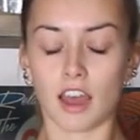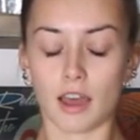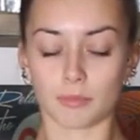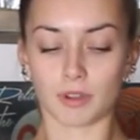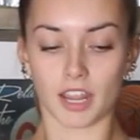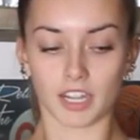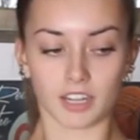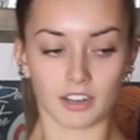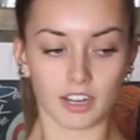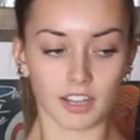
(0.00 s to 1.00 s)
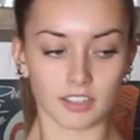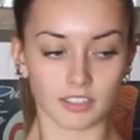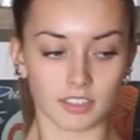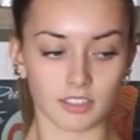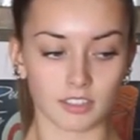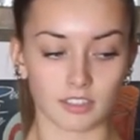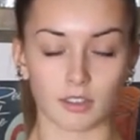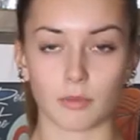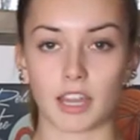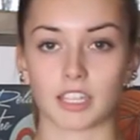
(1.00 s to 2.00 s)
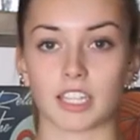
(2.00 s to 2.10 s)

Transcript: up 90 degrees, go back